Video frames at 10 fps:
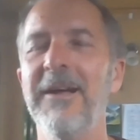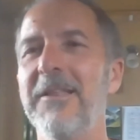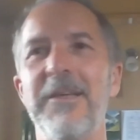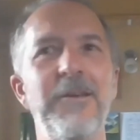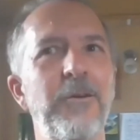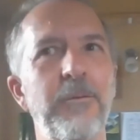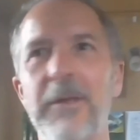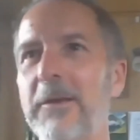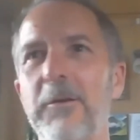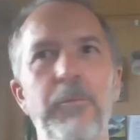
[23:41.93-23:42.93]
They're
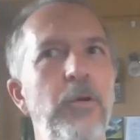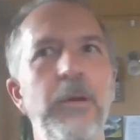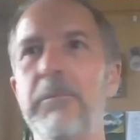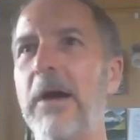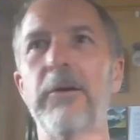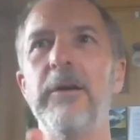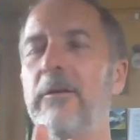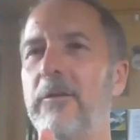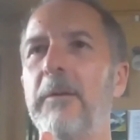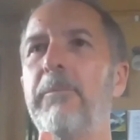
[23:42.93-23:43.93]
not putting
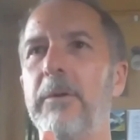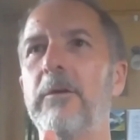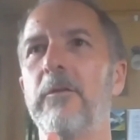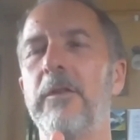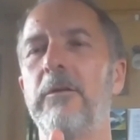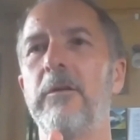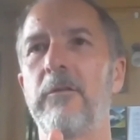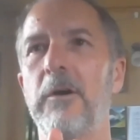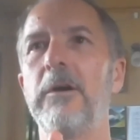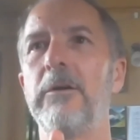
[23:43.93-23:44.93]
barriers up, because their
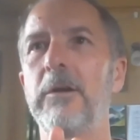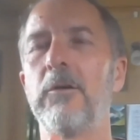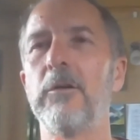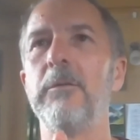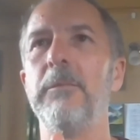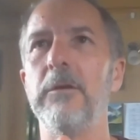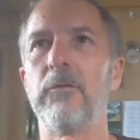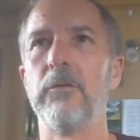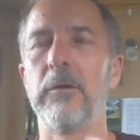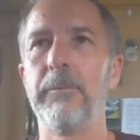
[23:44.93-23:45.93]
entire economy is
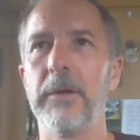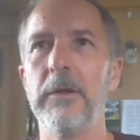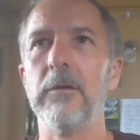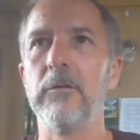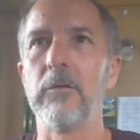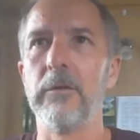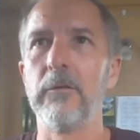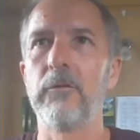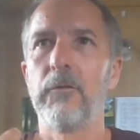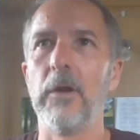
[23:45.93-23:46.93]
dependent on
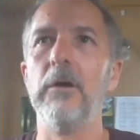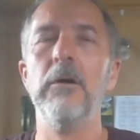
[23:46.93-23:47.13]
this flow,